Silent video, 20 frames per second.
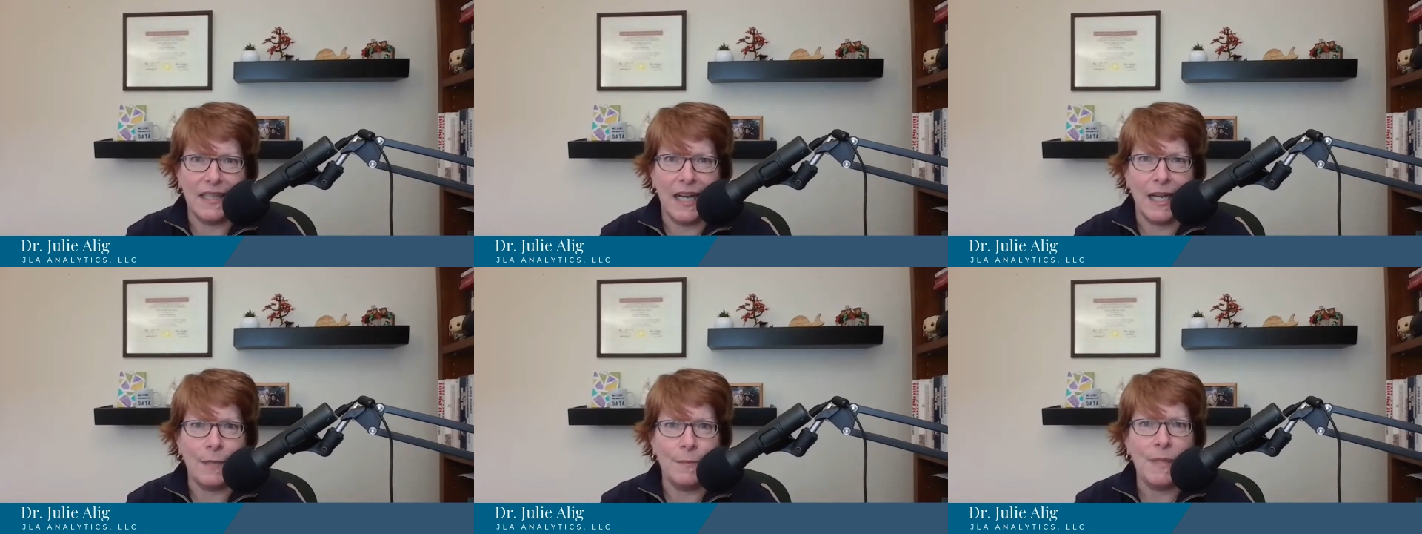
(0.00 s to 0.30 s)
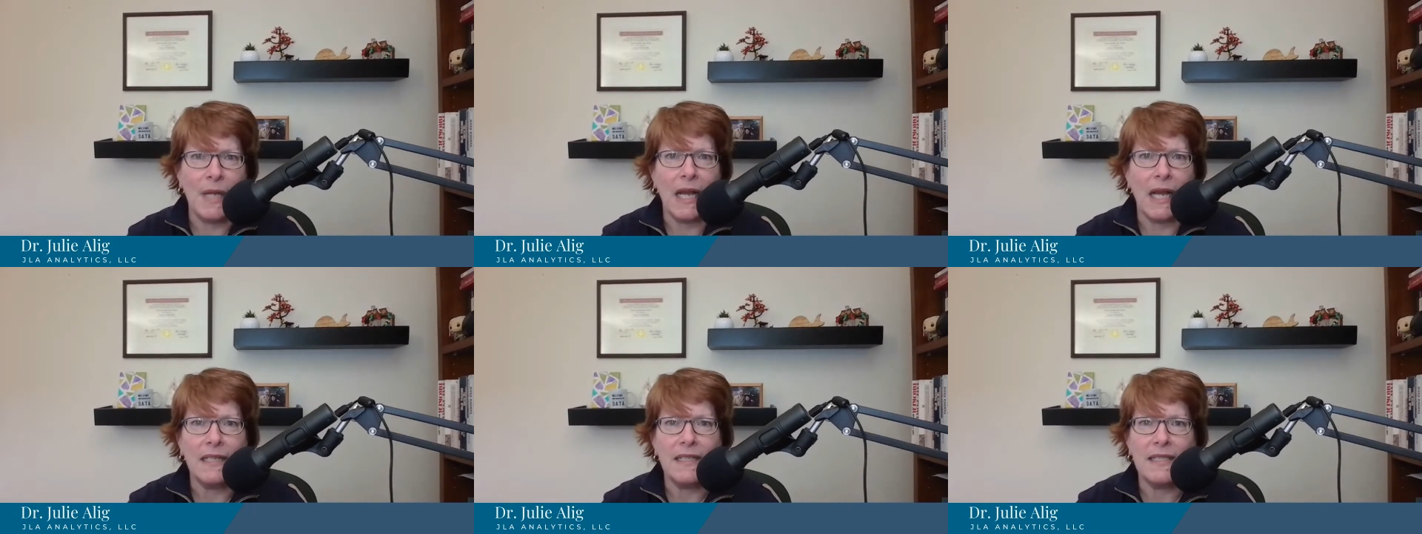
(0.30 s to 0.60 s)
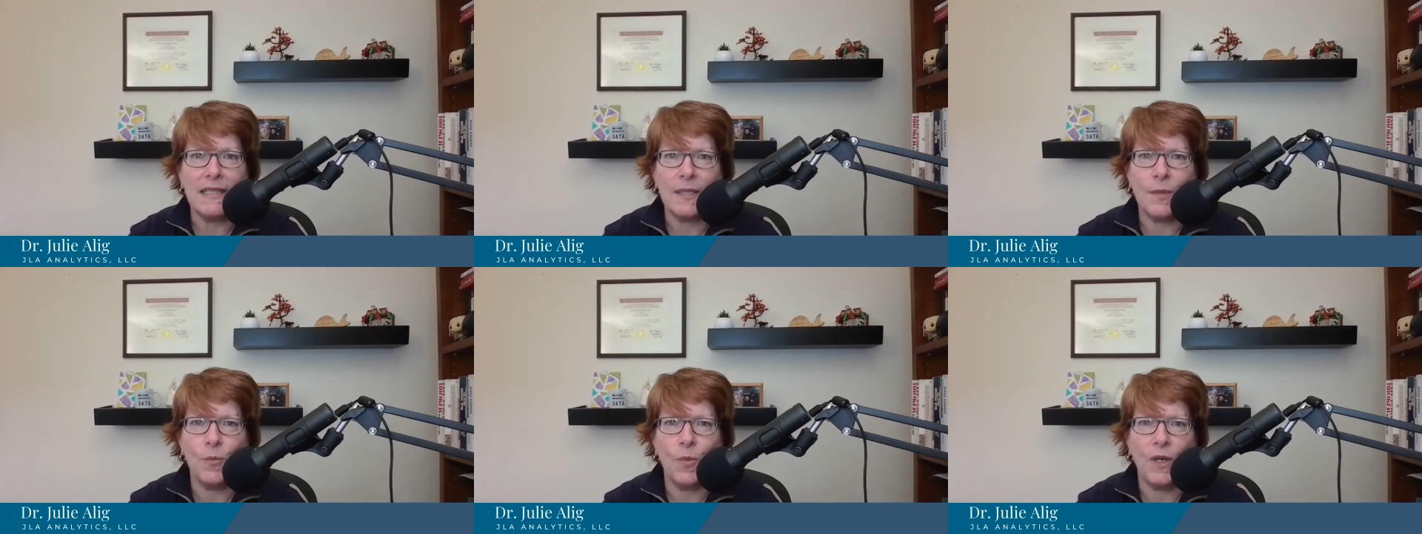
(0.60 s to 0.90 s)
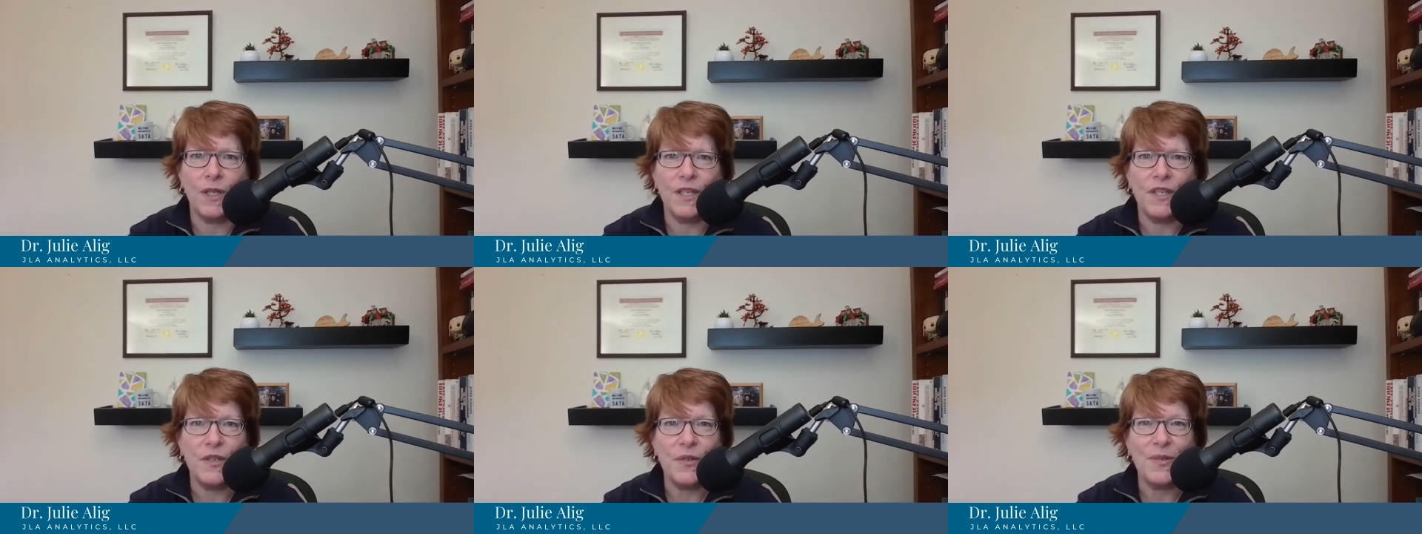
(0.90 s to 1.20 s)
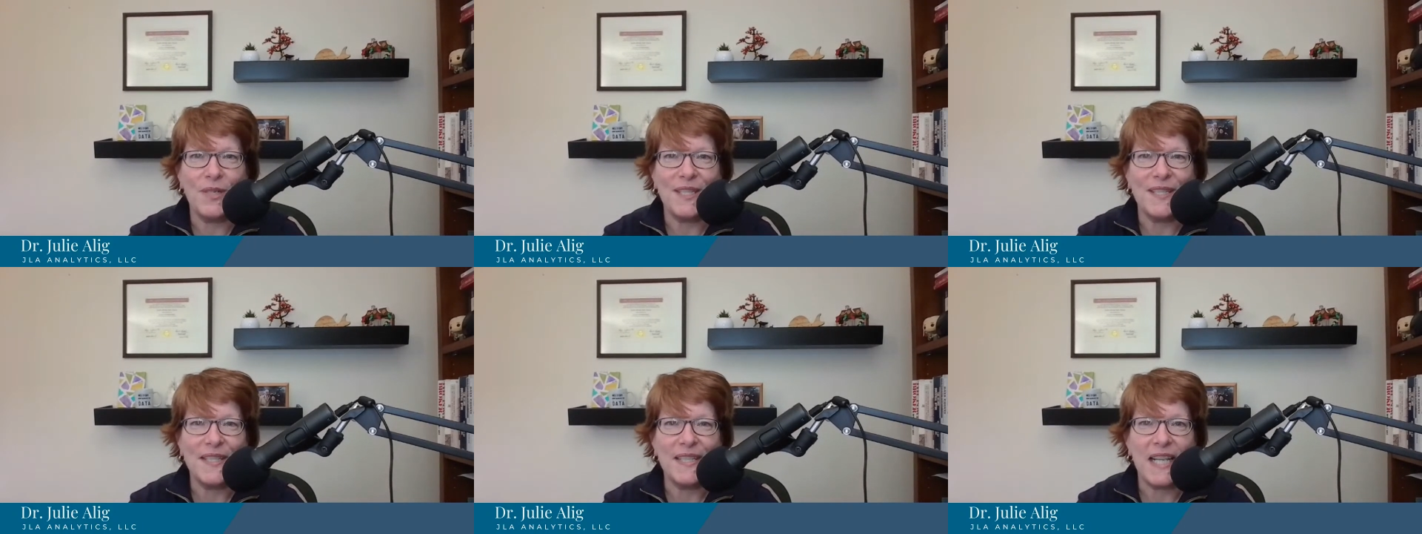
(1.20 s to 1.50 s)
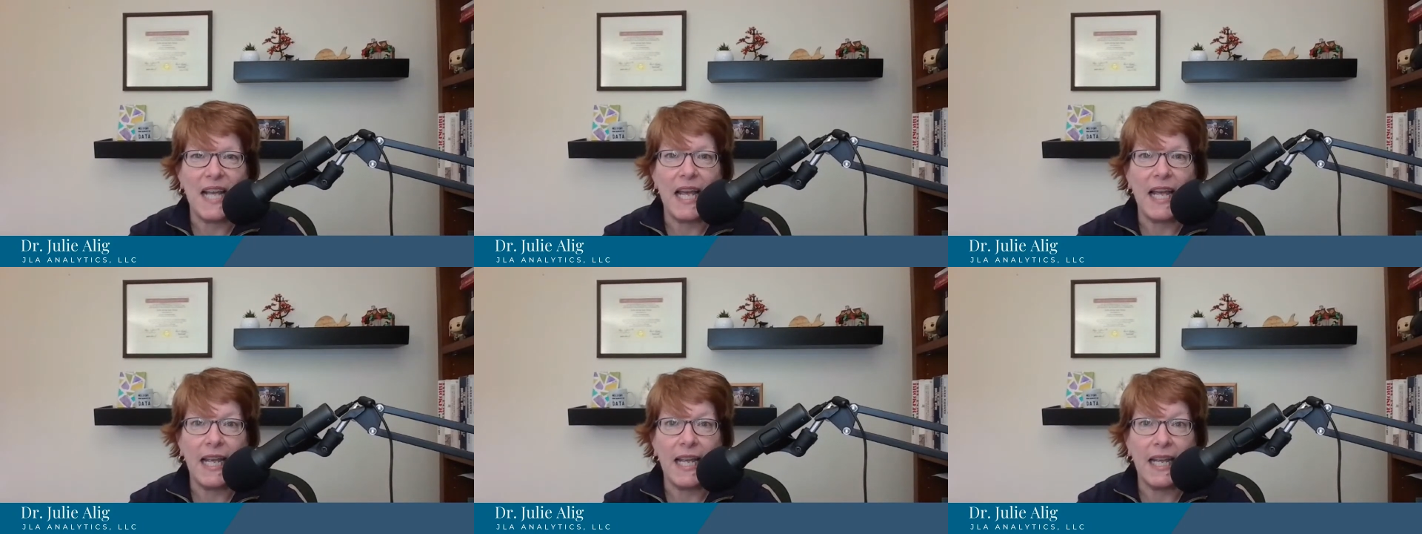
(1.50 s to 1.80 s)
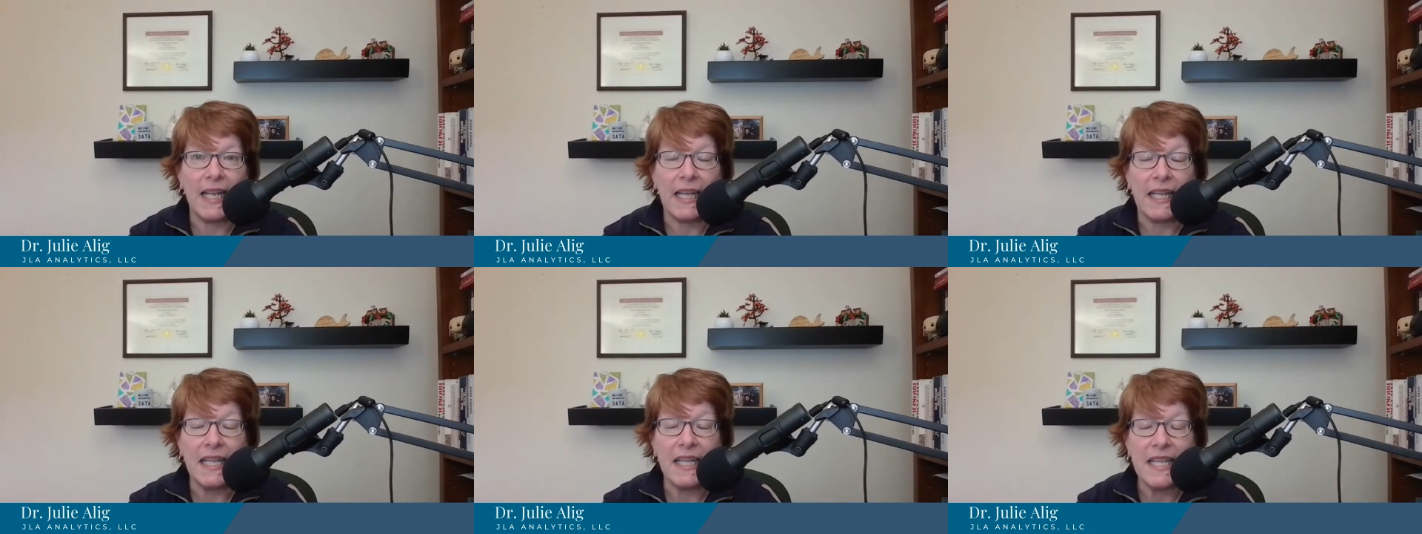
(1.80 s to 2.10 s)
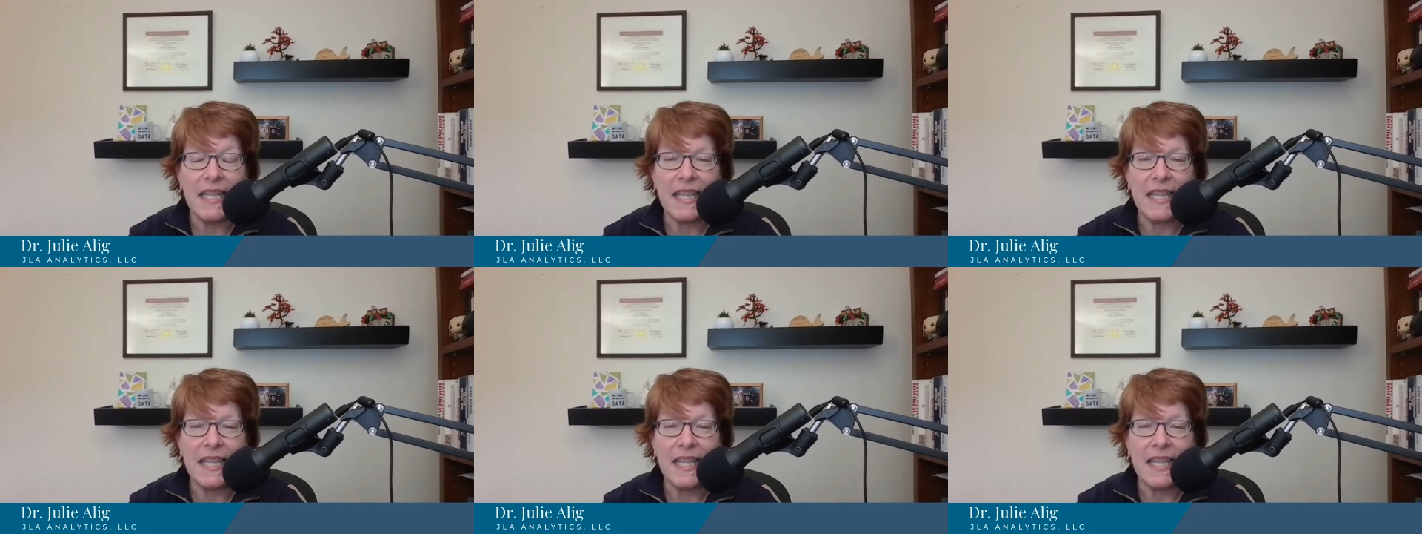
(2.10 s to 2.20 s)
I'm not someone who is saying